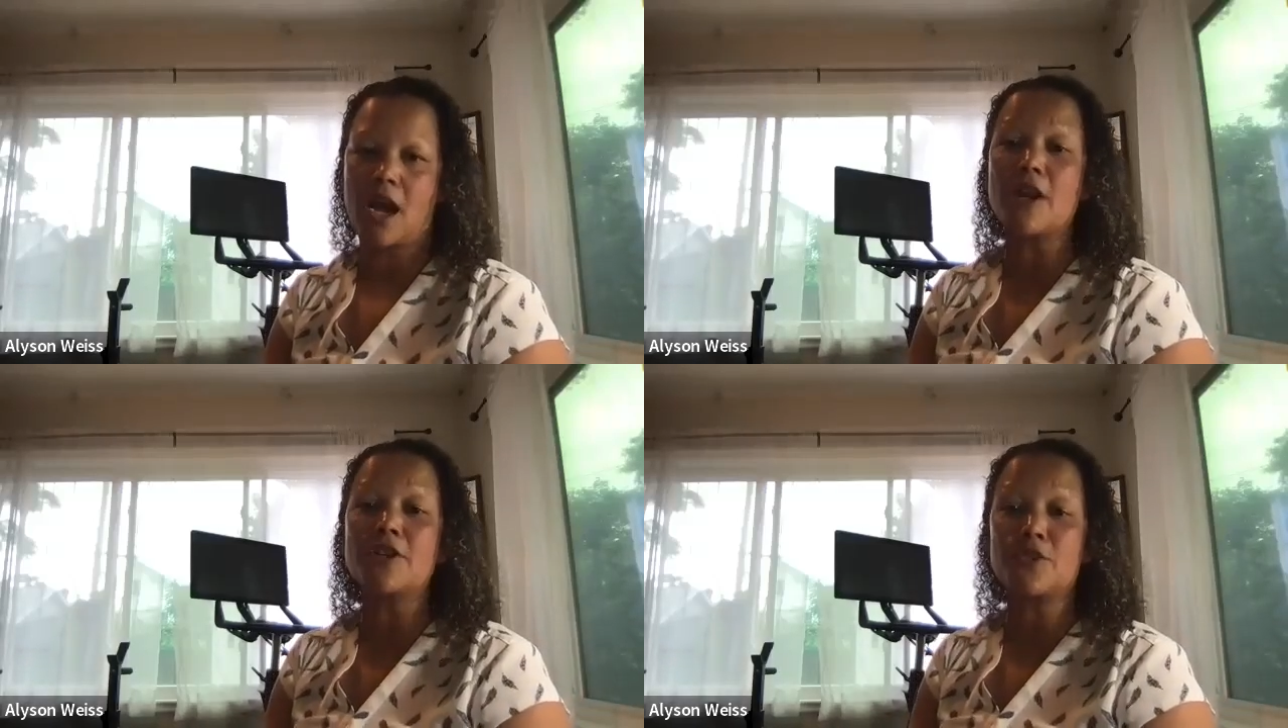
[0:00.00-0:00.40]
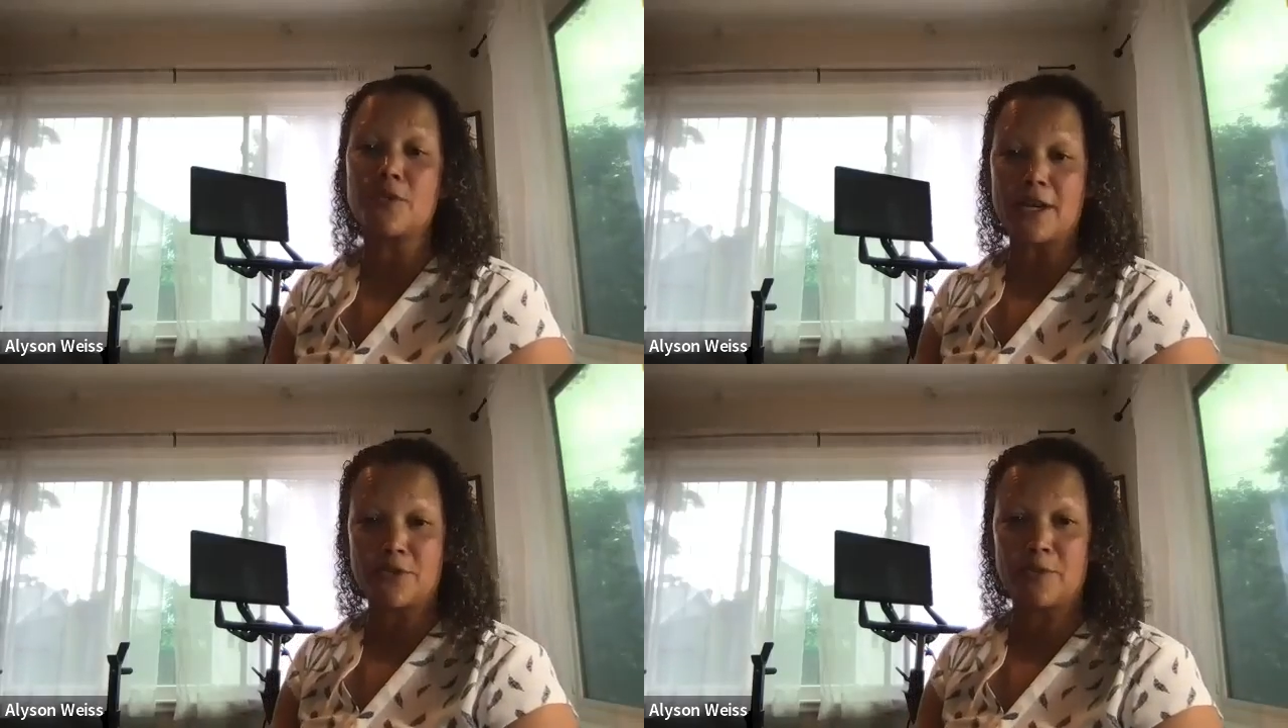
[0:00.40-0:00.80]
Our
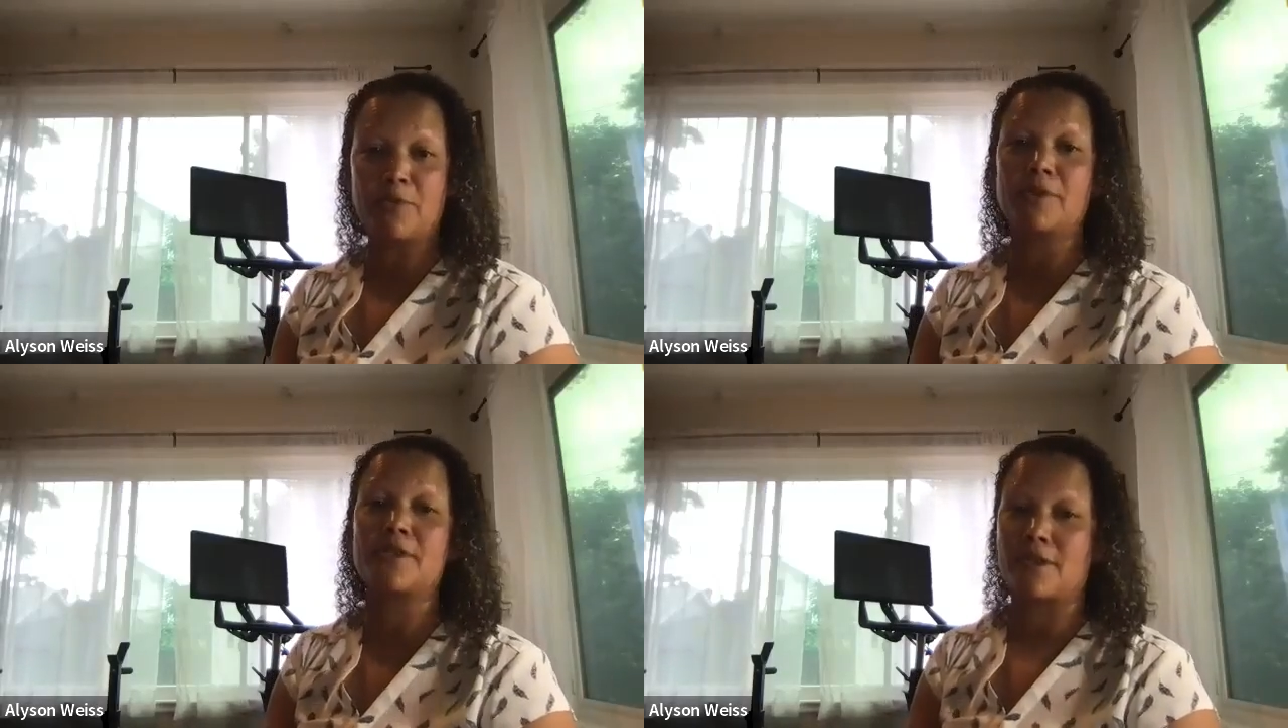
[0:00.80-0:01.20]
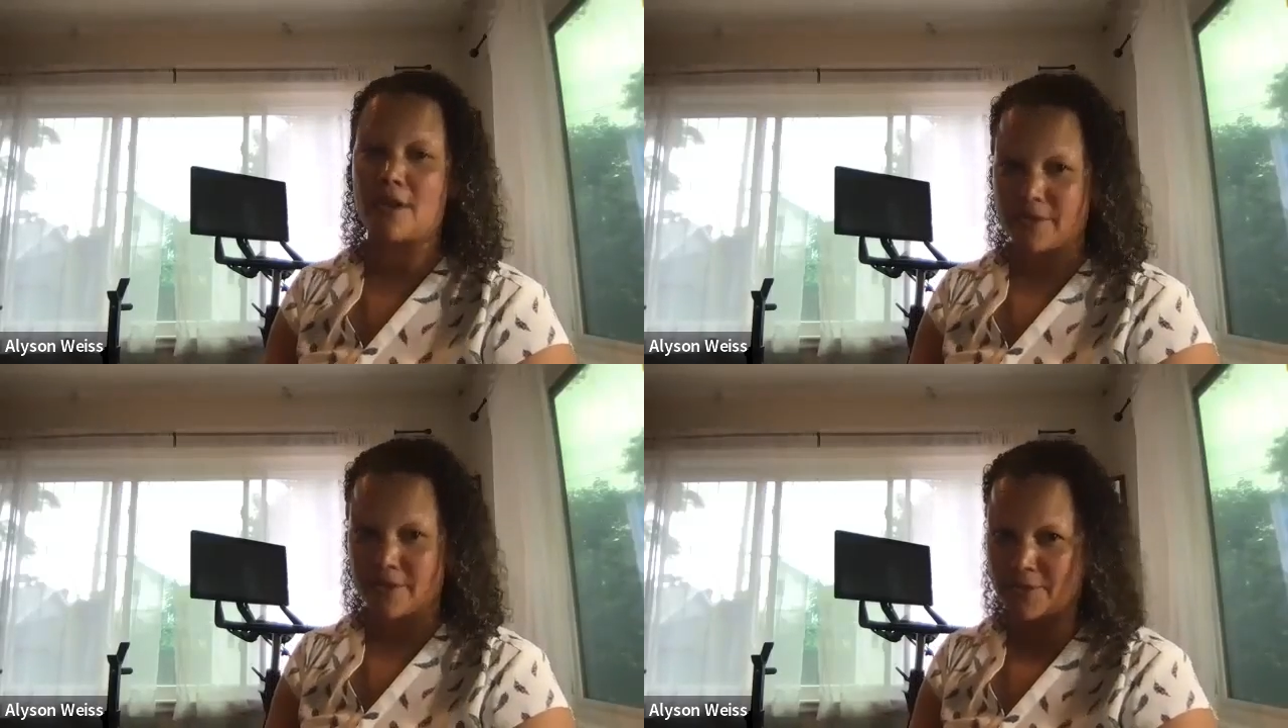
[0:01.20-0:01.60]
direct reports are
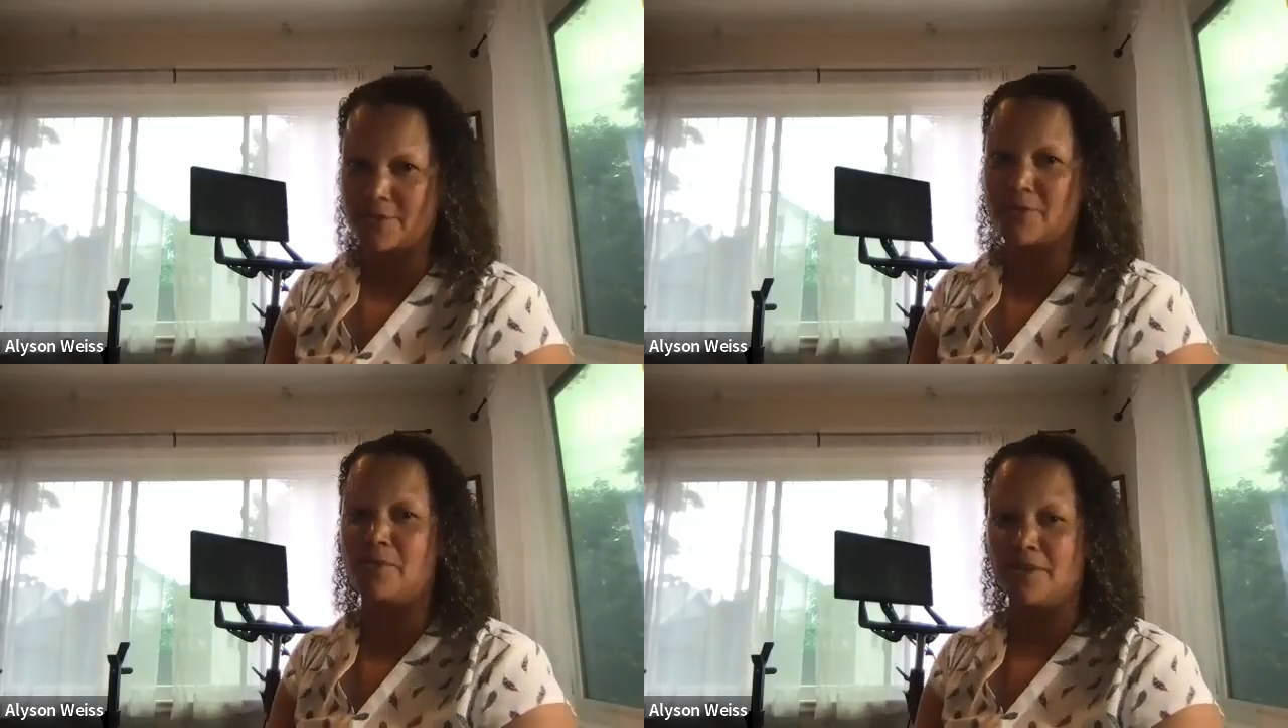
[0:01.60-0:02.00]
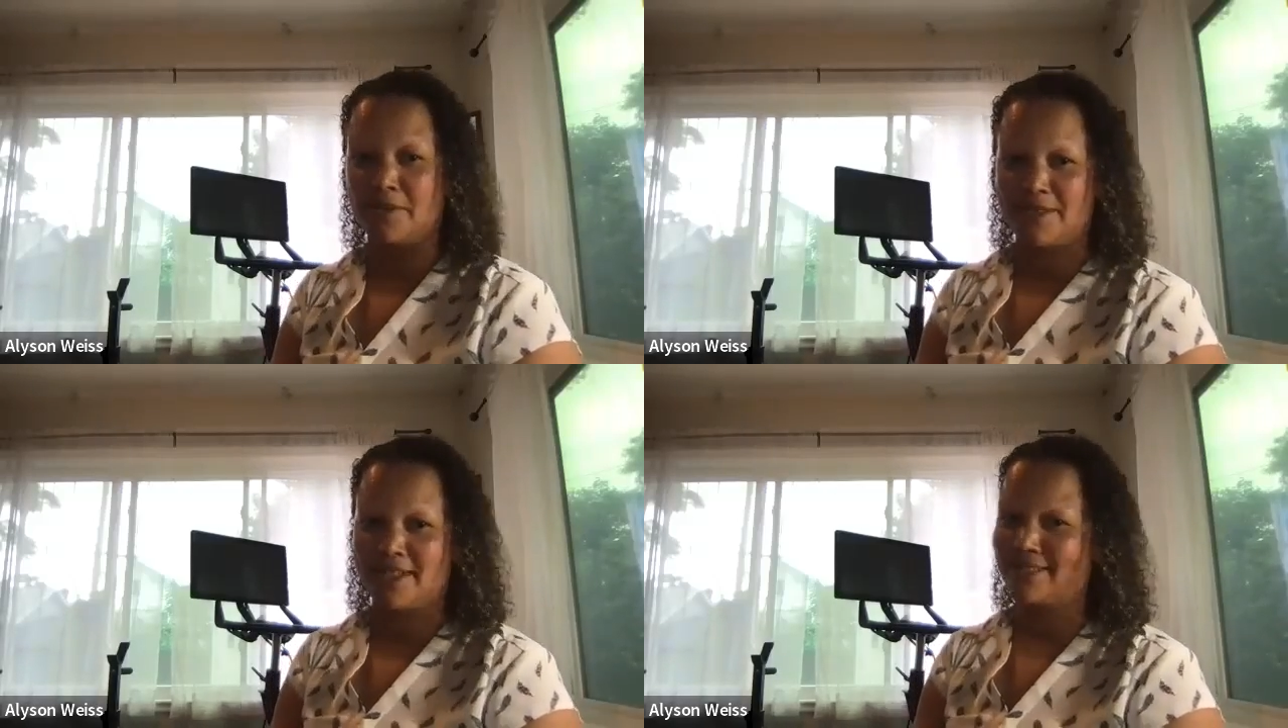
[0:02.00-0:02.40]
all the school
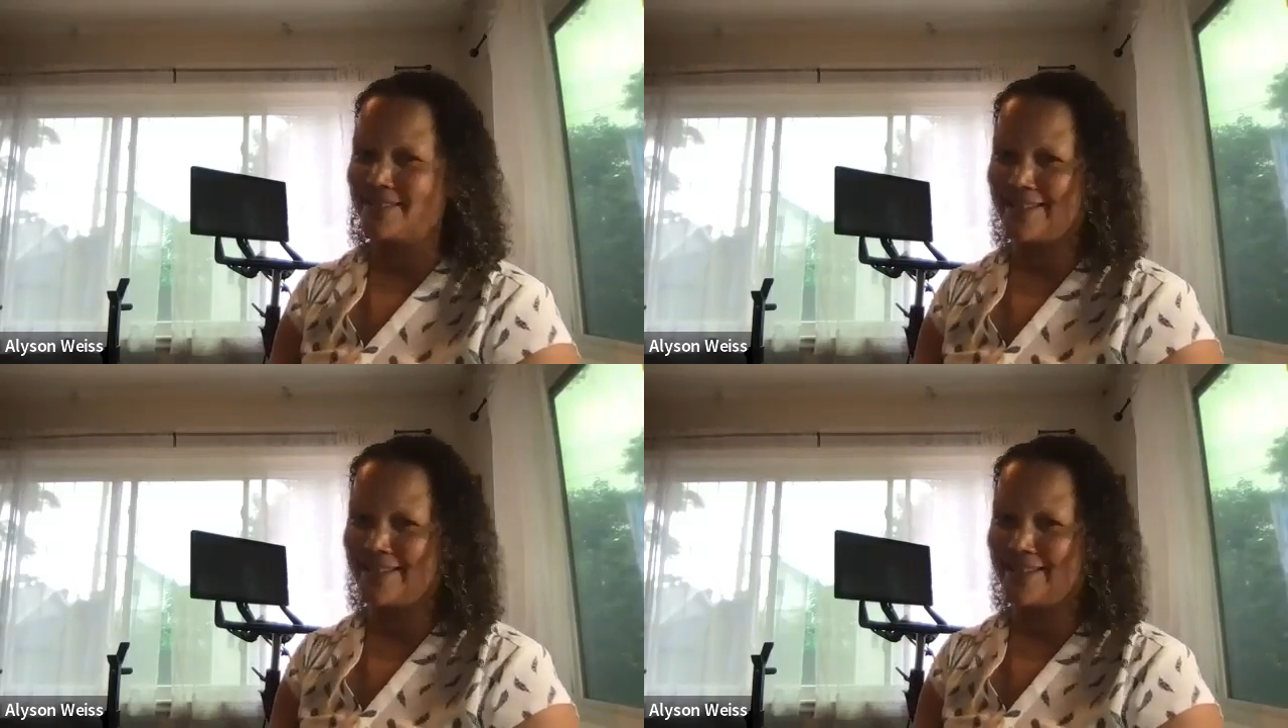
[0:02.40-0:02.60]
board, Ben.